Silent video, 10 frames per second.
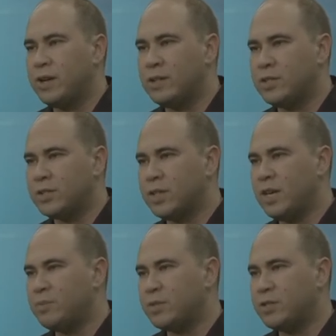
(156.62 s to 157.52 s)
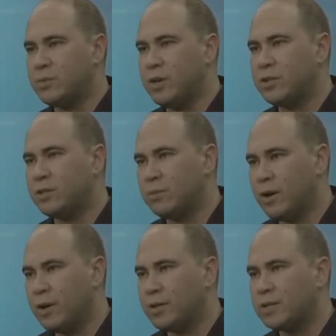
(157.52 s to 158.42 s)
and just keep situational
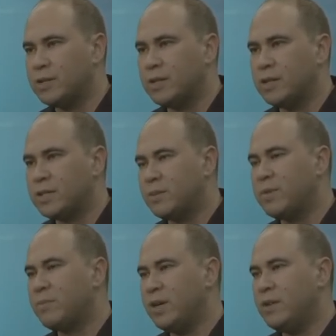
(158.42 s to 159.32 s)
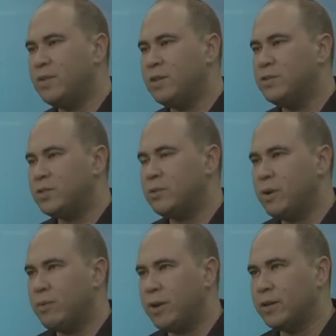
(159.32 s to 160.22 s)
awareness. Some of them even use
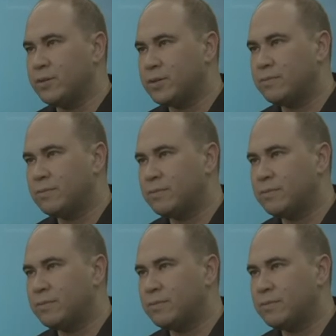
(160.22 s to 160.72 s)
two-way radios.